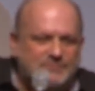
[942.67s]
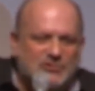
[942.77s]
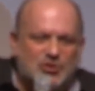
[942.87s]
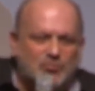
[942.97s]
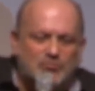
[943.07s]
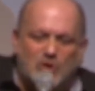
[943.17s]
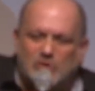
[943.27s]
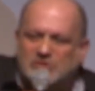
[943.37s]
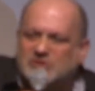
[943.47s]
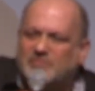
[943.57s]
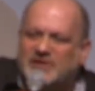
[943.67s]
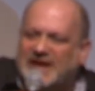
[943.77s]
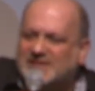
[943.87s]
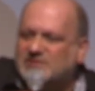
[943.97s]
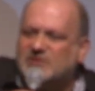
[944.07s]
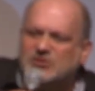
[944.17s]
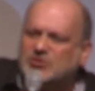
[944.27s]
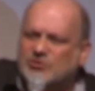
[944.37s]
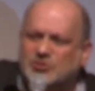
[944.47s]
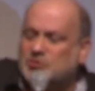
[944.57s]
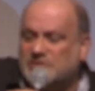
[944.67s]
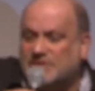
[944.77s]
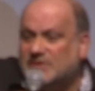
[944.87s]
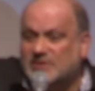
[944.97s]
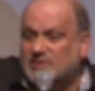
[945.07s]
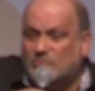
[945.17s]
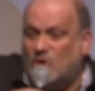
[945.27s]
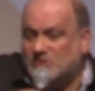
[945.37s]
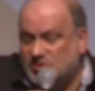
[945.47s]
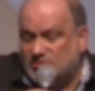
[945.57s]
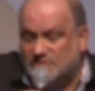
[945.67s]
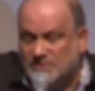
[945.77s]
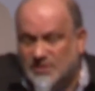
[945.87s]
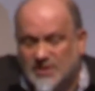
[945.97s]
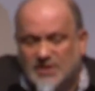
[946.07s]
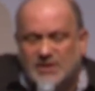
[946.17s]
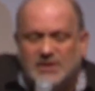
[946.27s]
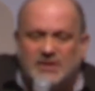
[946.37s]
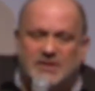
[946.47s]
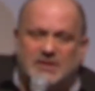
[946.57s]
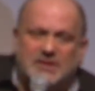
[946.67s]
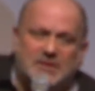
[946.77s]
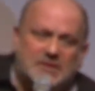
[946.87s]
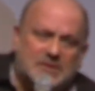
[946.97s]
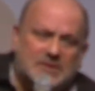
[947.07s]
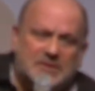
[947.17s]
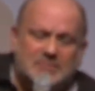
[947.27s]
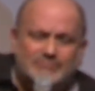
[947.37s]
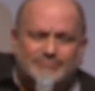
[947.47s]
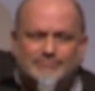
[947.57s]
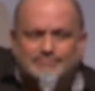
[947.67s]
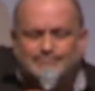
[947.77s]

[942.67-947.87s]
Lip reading: you know, post-plastic surgery monster. And